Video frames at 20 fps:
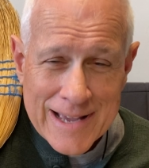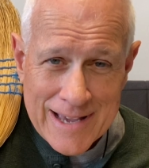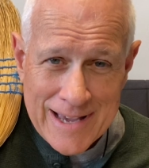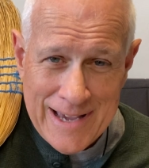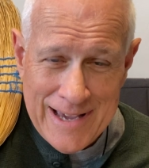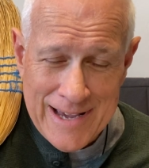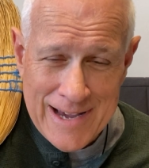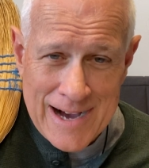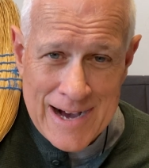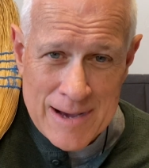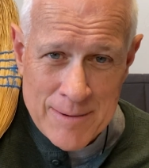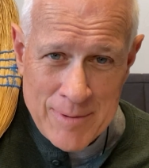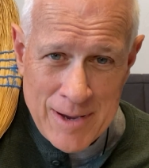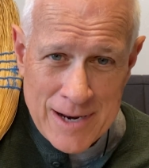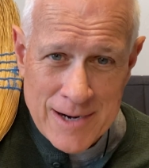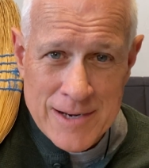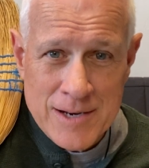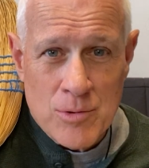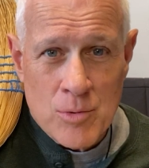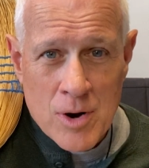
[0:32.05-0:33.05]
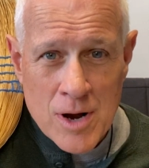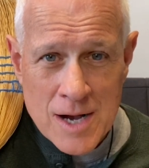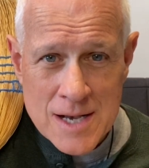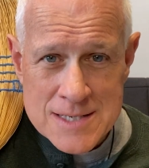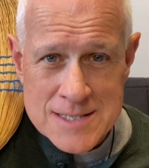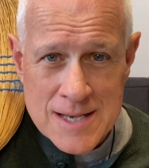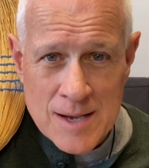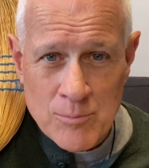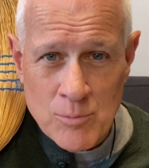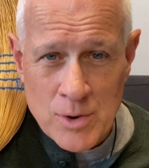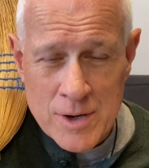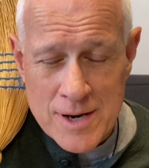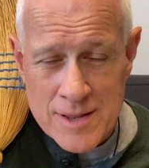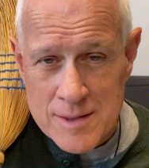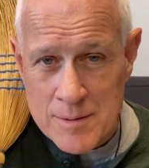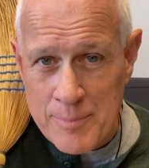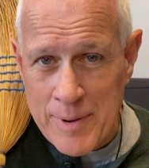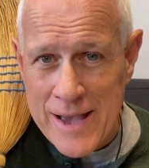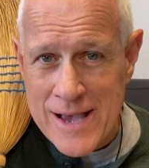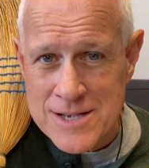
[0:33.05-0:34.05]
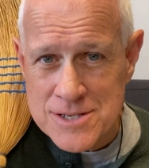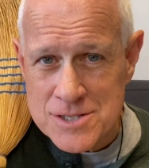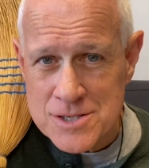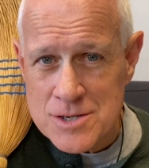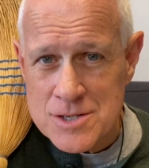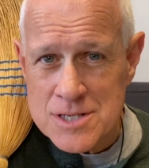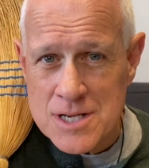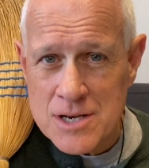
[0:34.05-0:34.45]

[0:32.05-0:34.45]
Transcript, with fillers: Hey, I'm Andy Ross. I'm one of the pastors